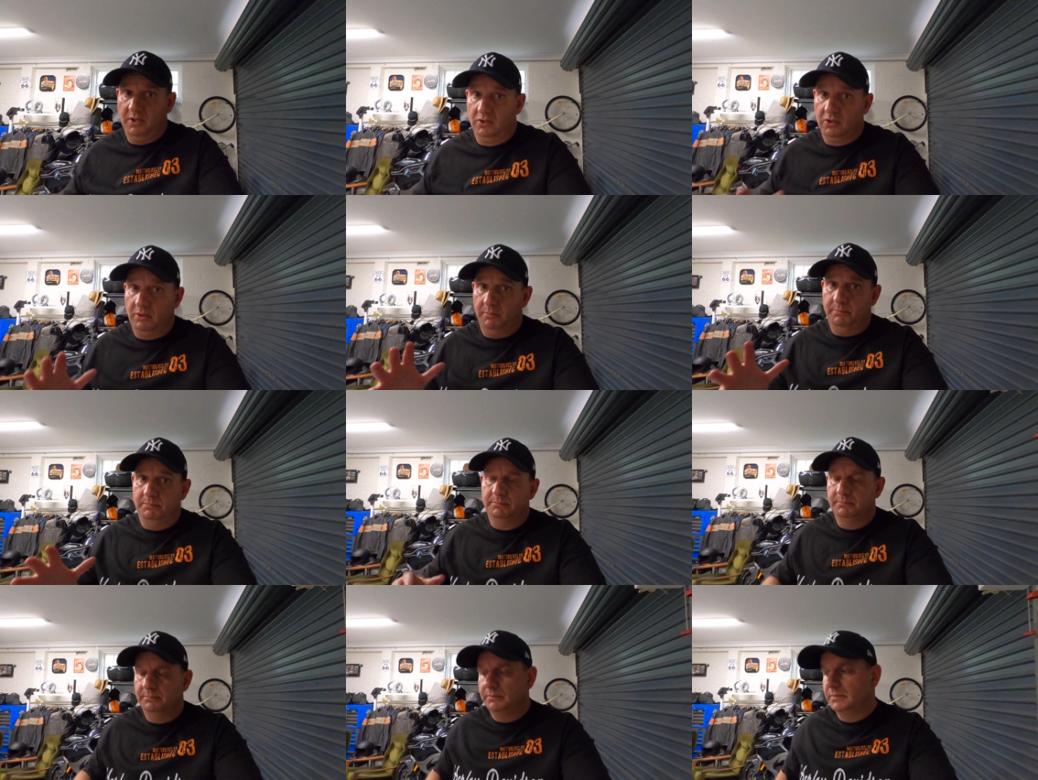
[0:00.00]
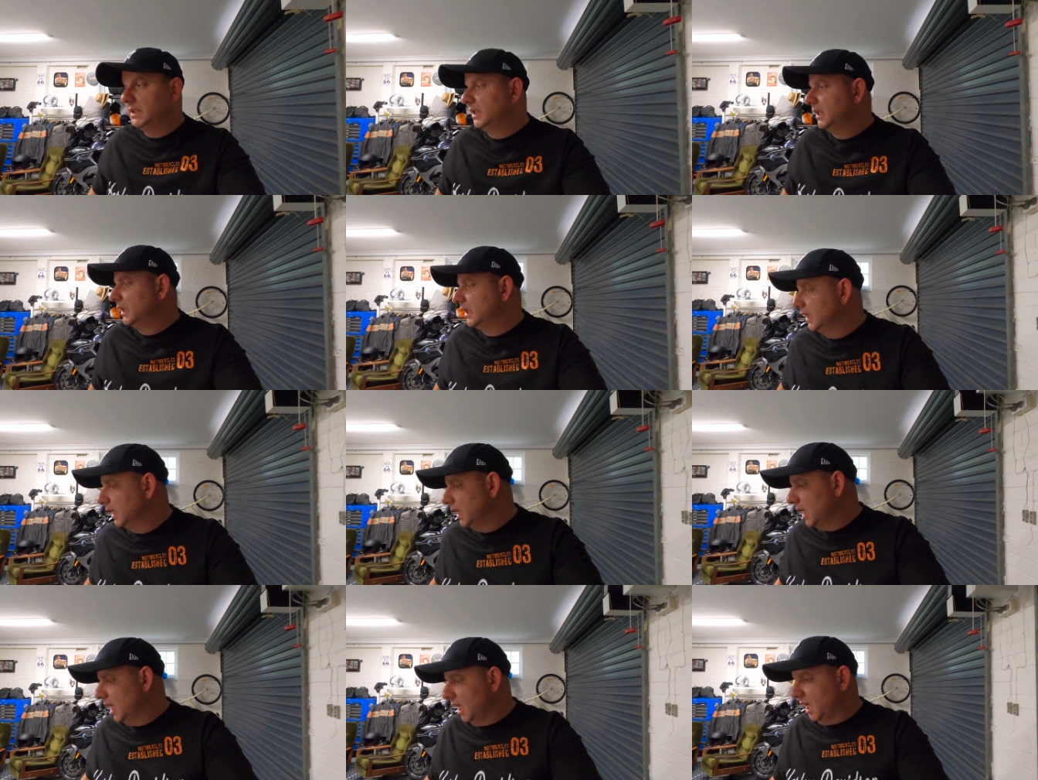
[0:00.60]
Like I'm,
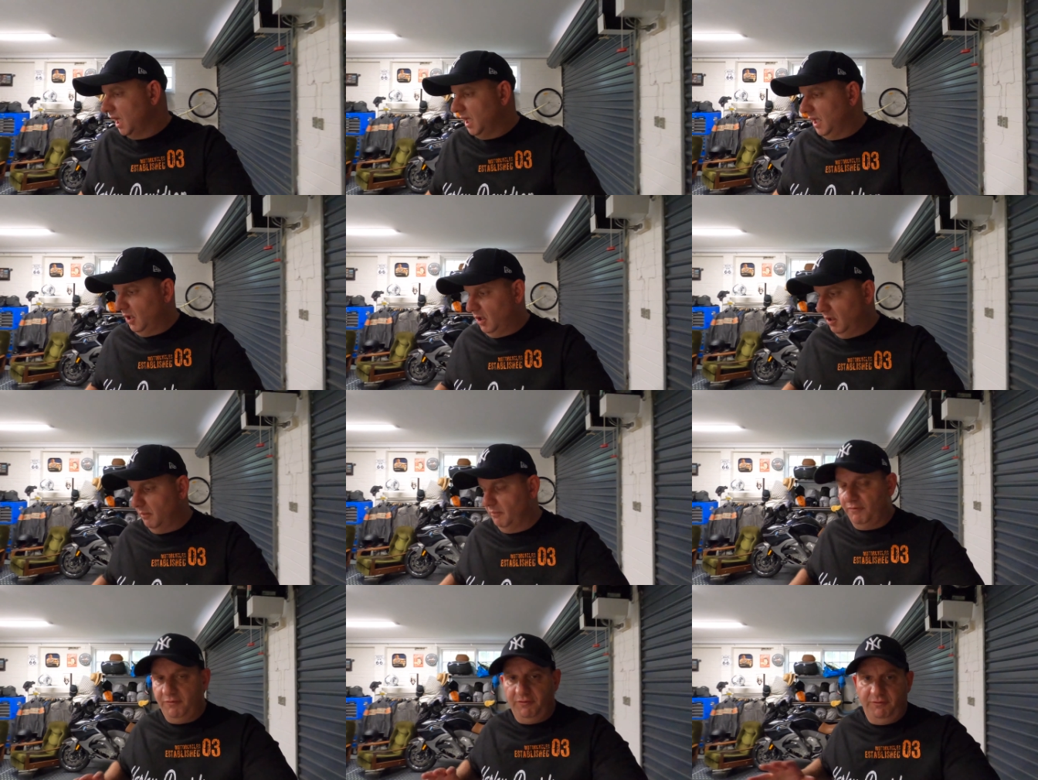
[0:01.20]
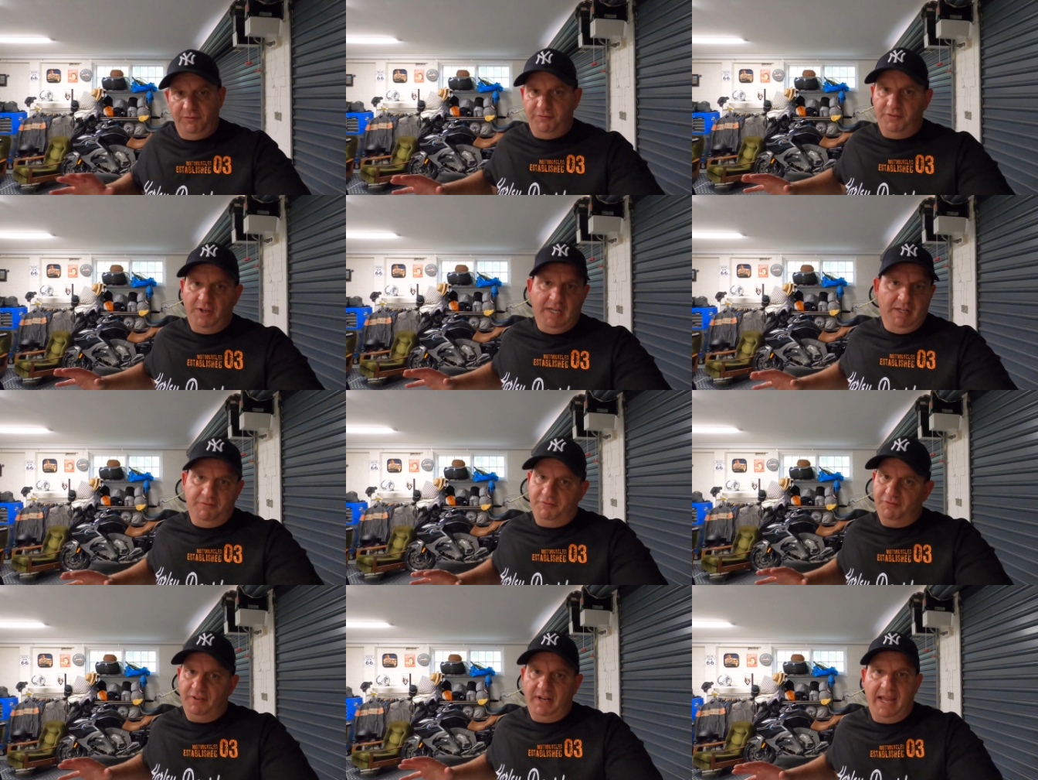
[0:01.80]
you know, I'm
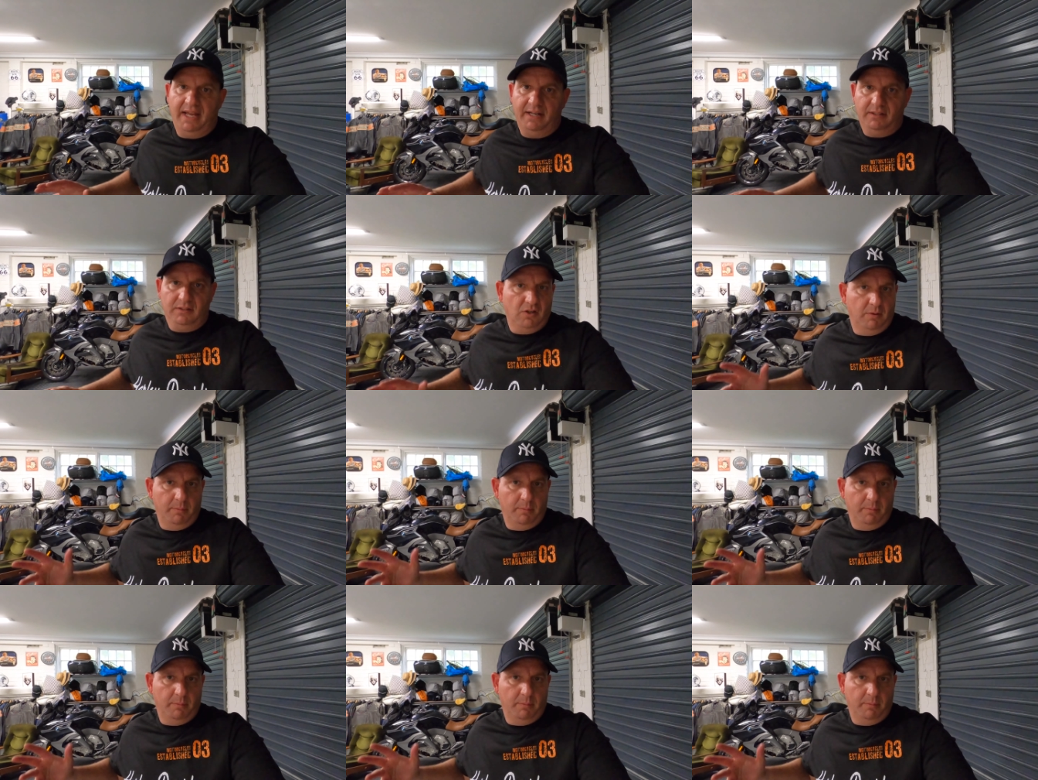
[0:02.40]
feet flat.